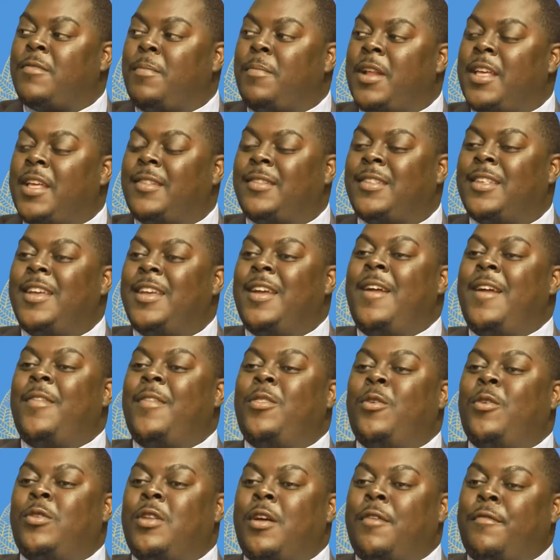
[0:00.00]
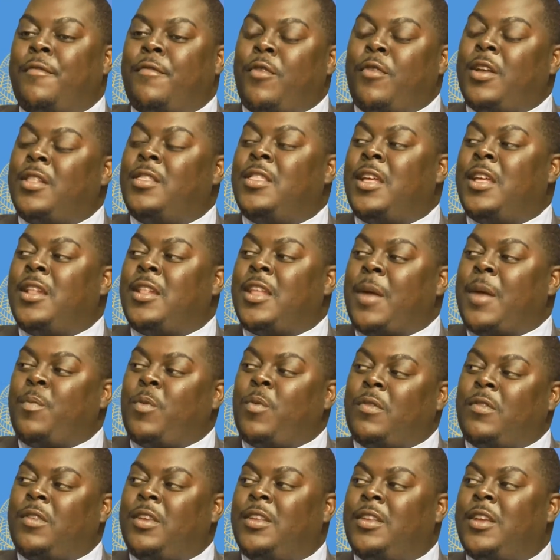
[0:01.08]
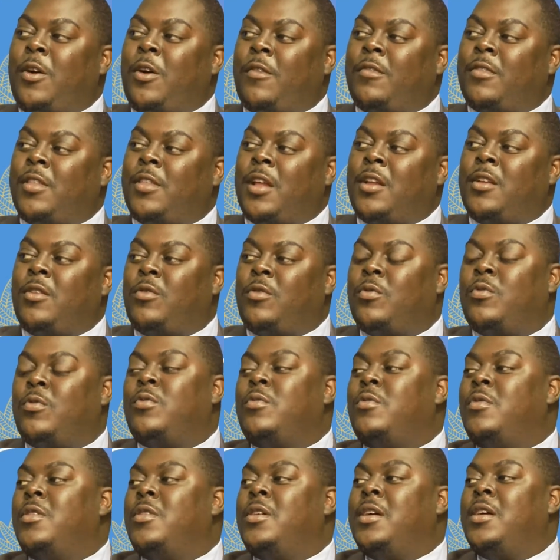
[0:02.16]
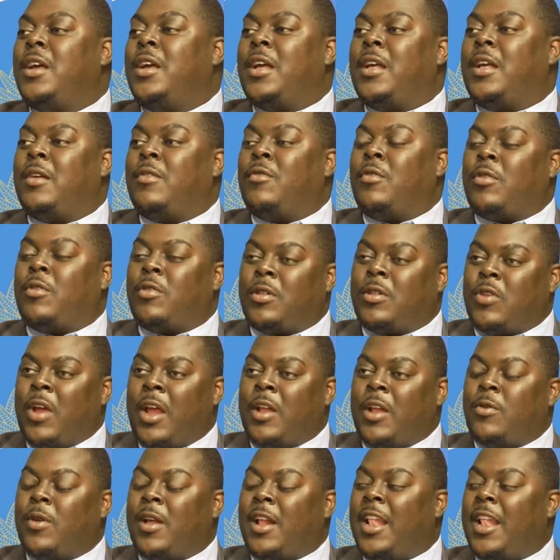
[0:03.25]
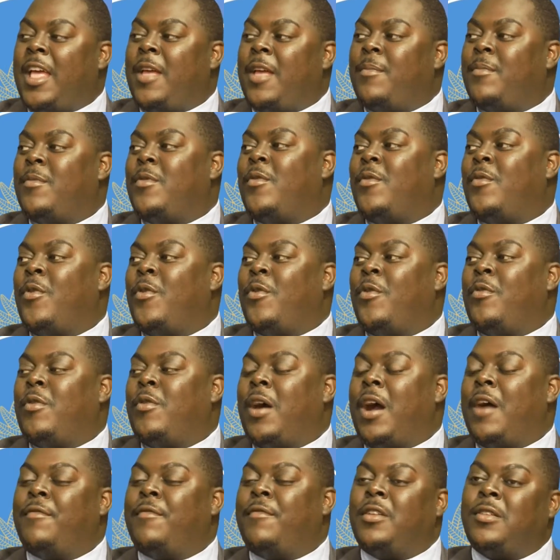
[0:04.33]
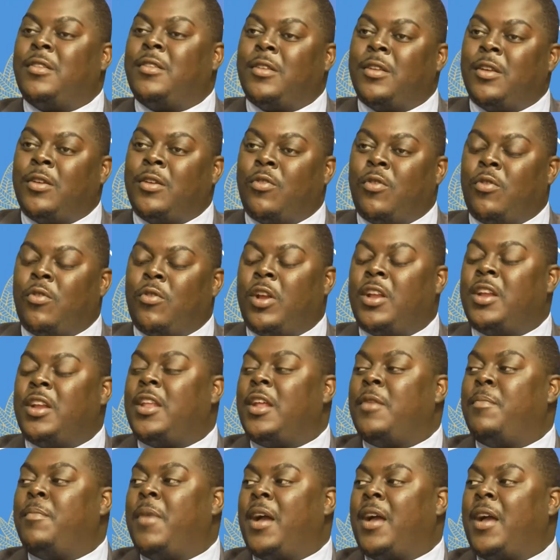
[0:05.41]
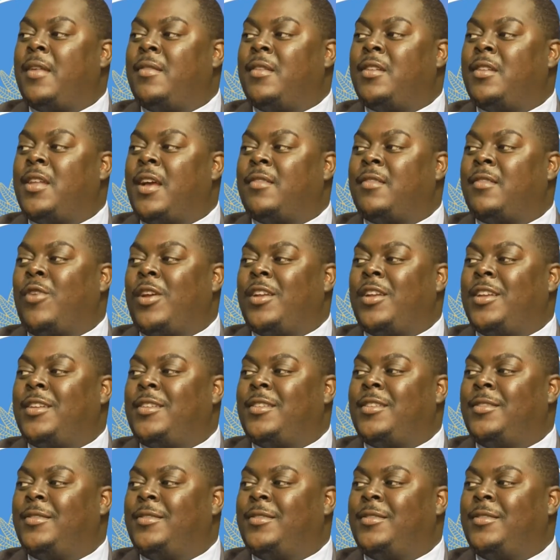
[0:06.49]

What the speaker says: place, they would avoid the entire procedure of trying to claim or have it credited back as a tax credit.